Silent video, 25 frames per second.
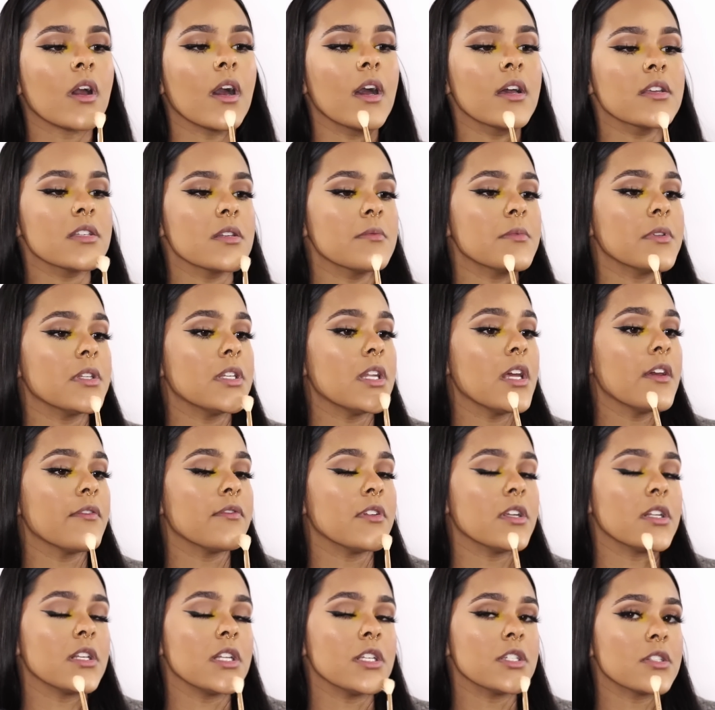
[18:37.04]
I'm
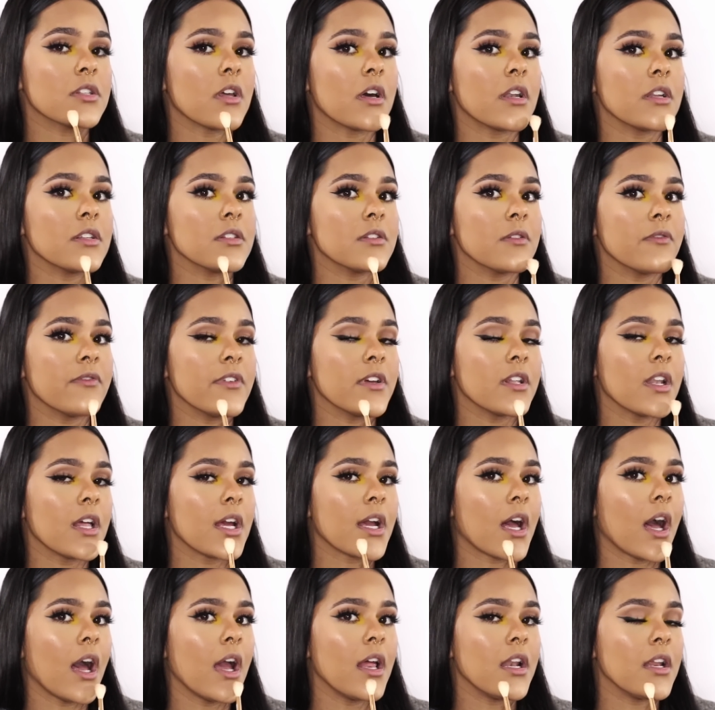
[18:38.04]
definitely starting to feel
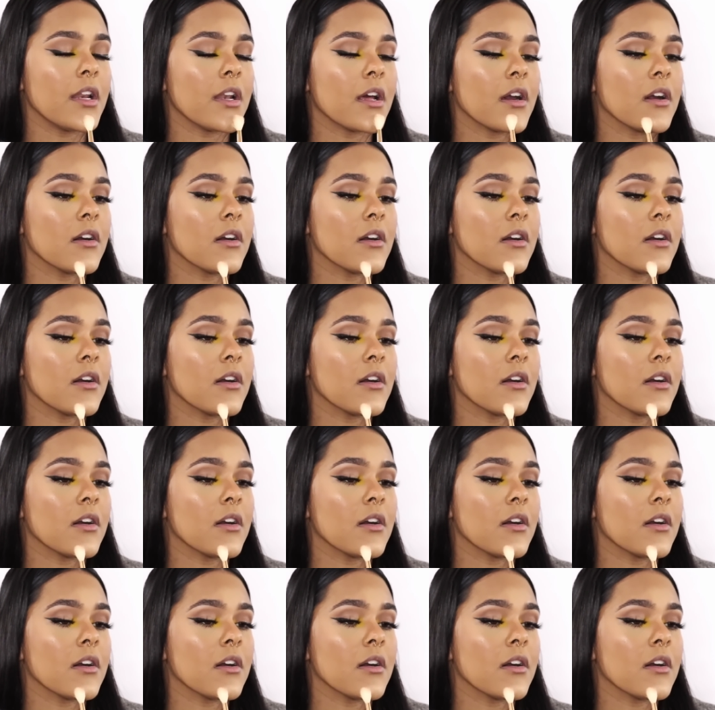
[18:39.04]
like Kylie